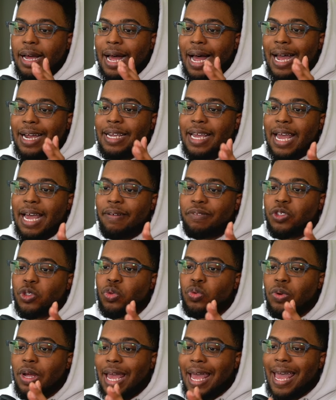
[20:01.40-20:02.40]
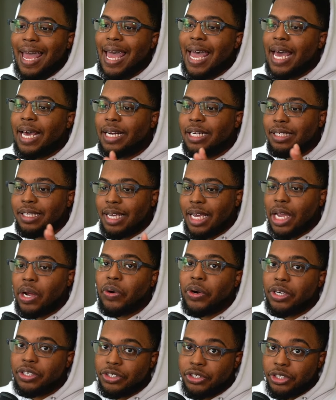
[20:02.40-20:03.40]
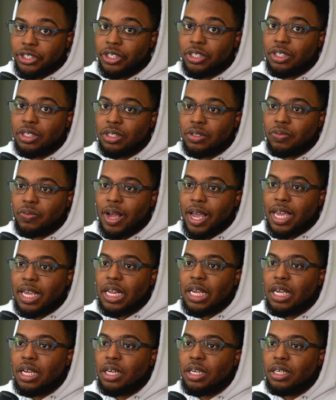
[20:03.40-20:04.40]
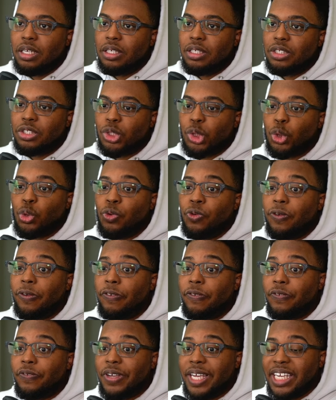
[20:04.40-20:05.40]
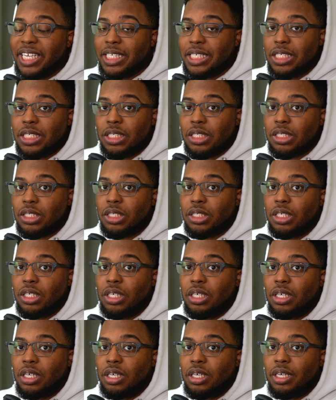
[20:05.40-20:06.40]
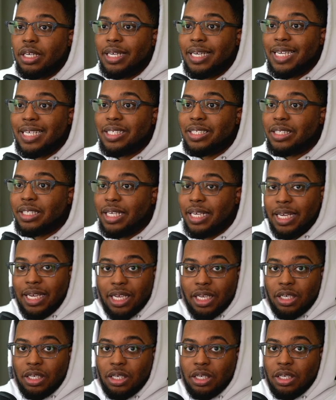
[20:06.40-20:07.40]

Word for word: I have to add a character, right, to fix his kit.